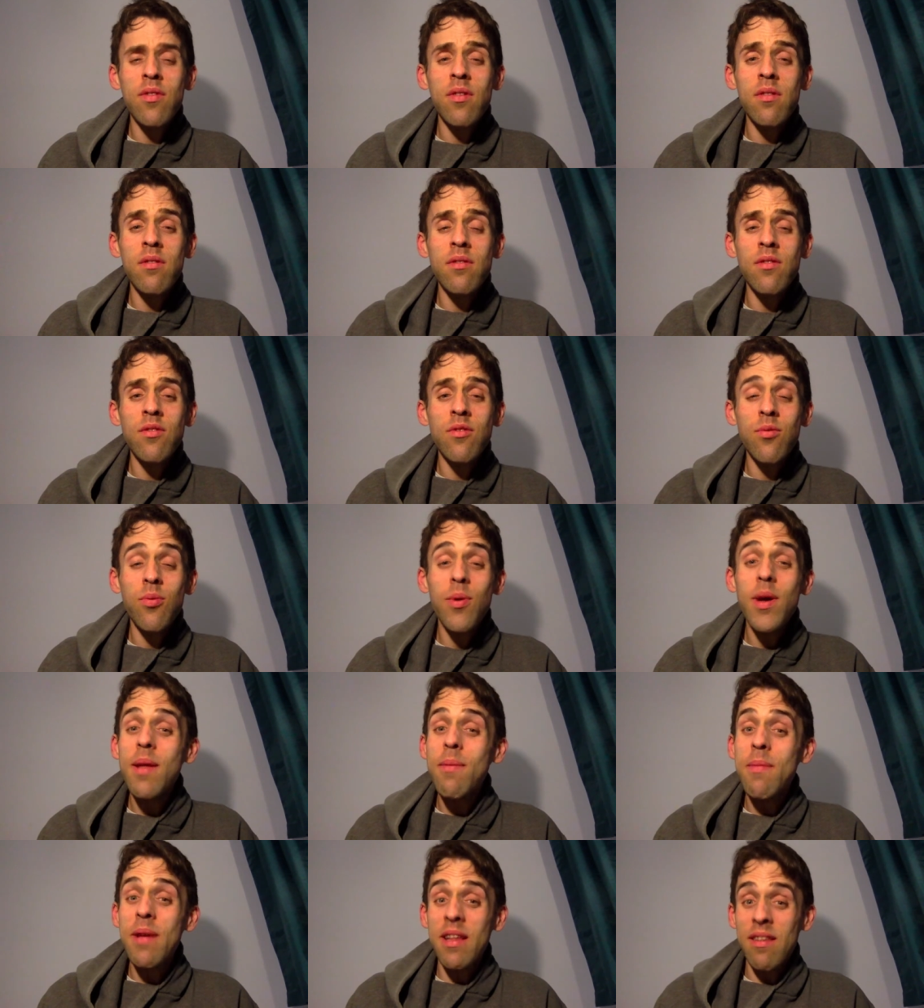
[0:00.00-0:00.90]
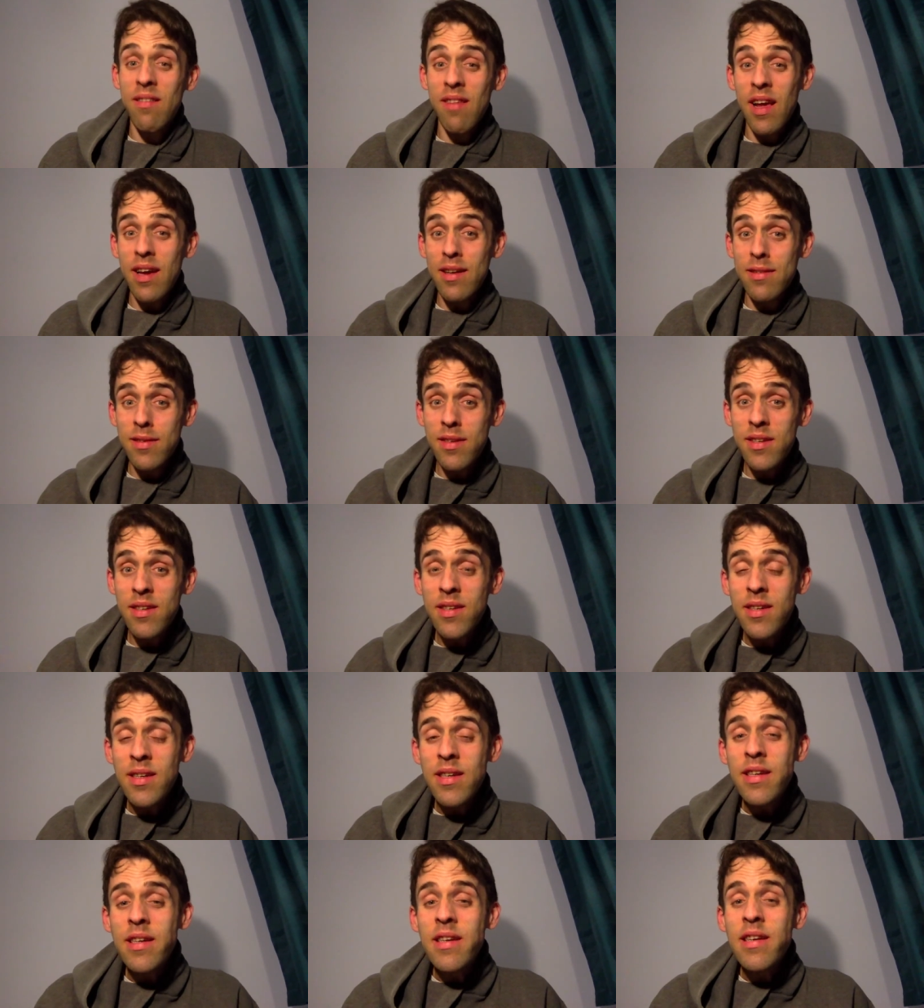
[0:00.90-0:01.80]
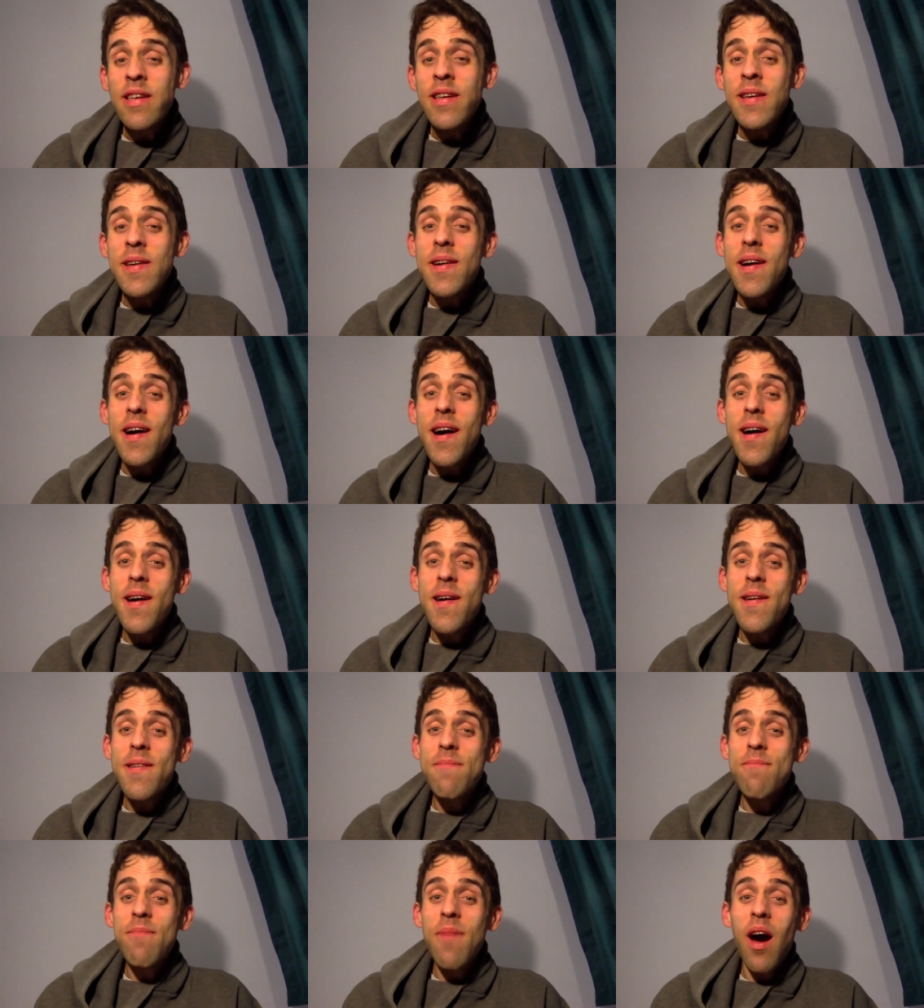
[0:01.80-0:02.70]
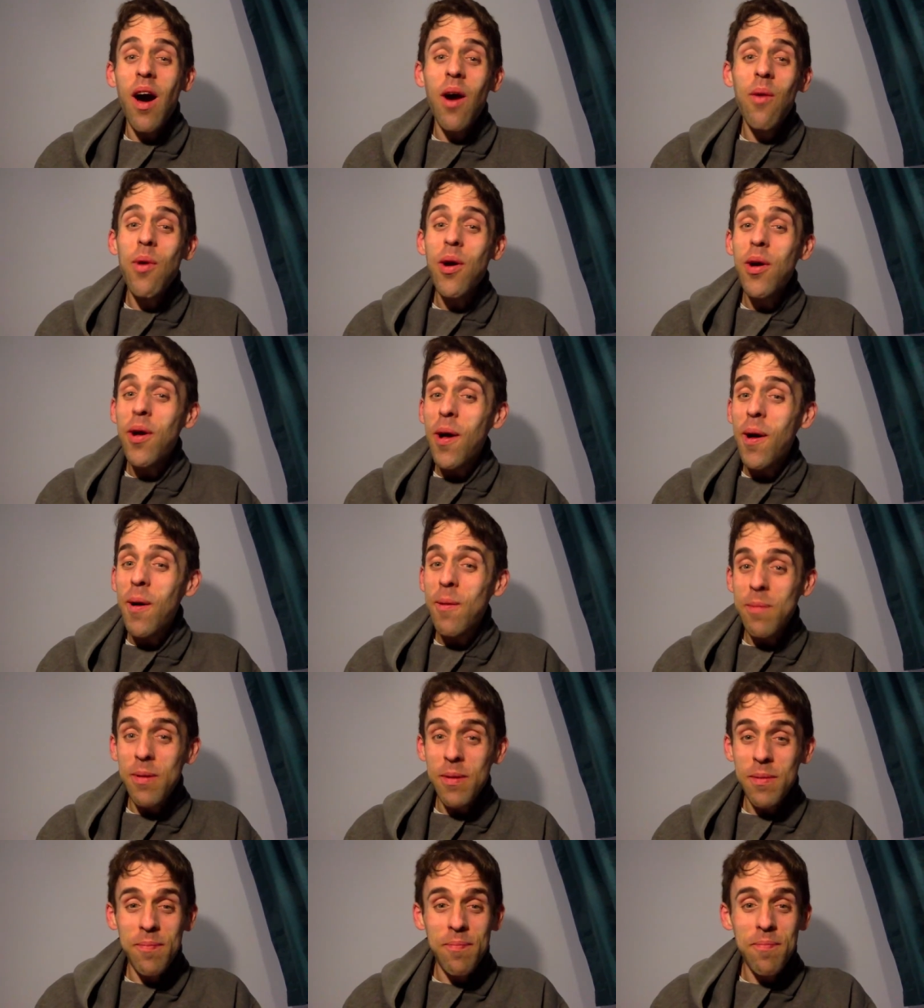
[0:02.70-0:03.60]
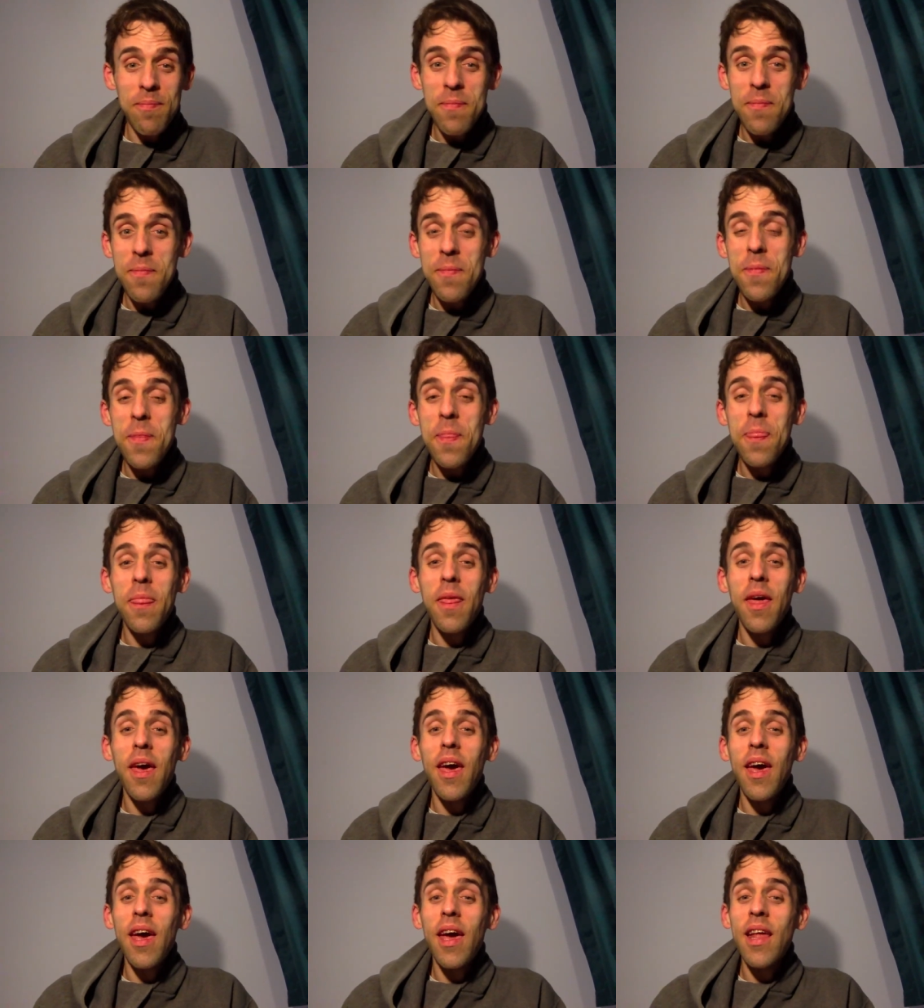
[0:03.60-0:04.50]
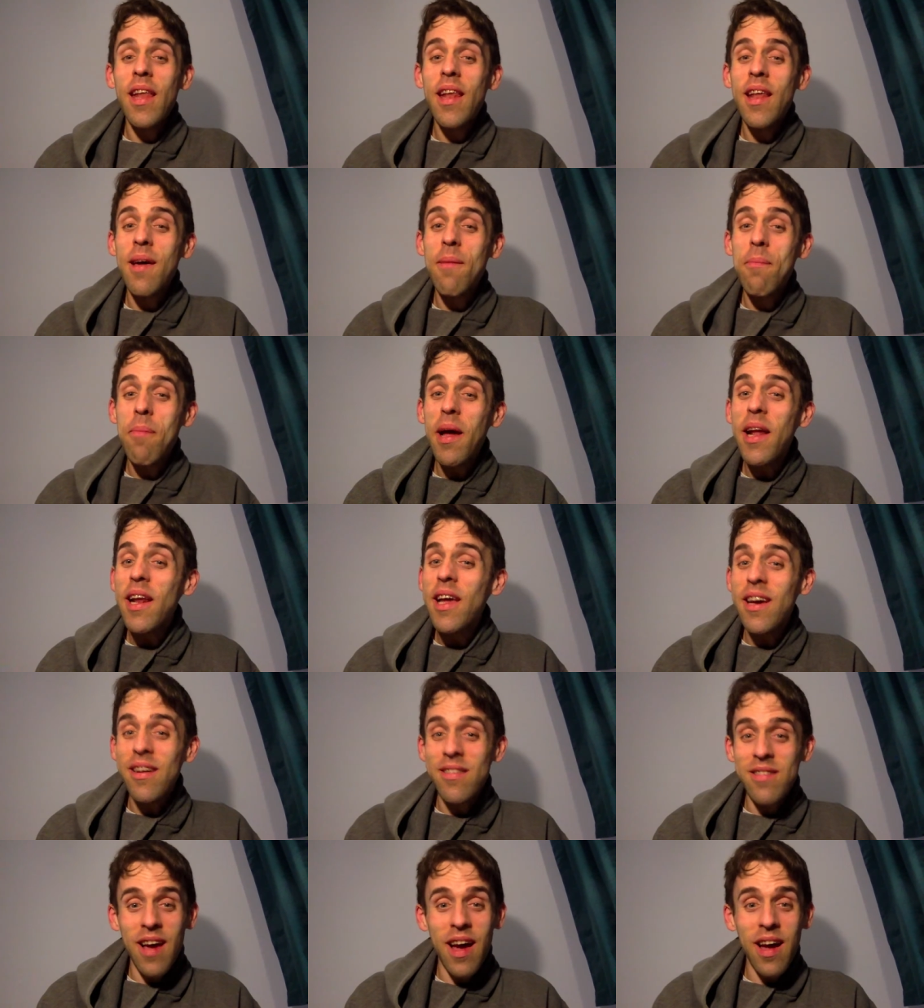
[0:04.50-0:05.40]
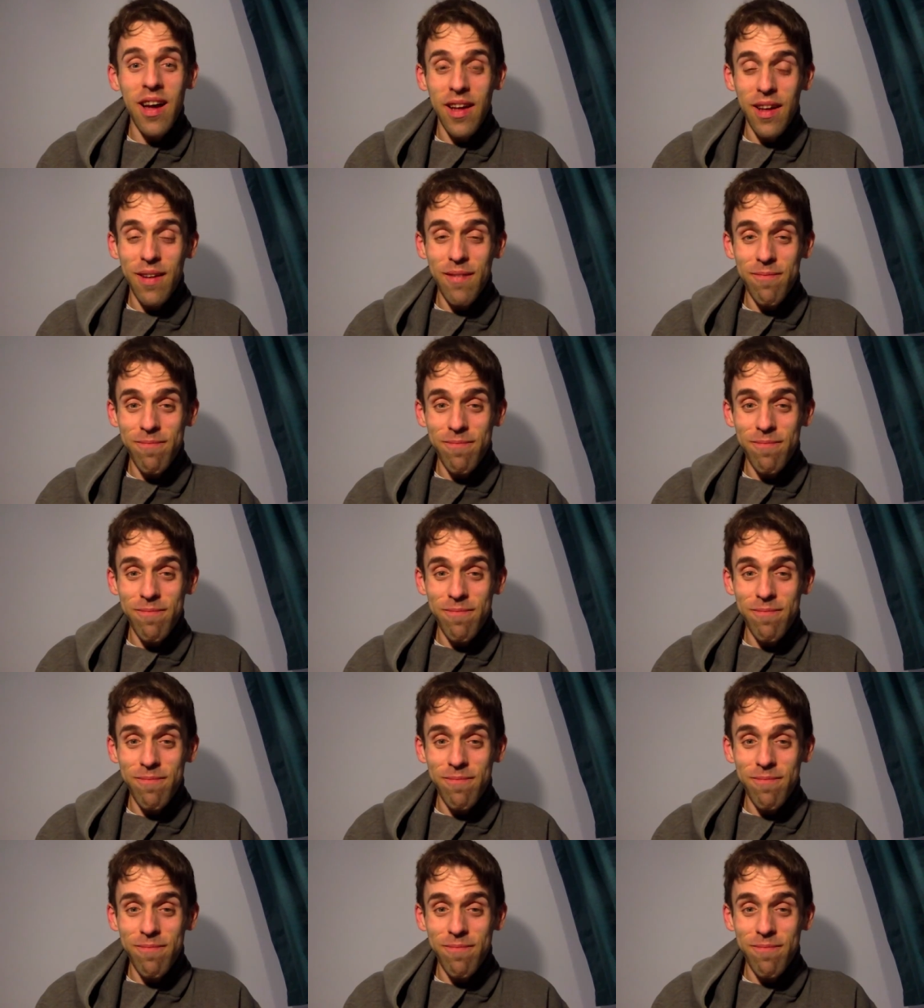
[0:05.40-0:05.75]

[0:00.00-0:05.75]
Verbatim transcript: and twenty minutes later, um, I woke up in a panic attack.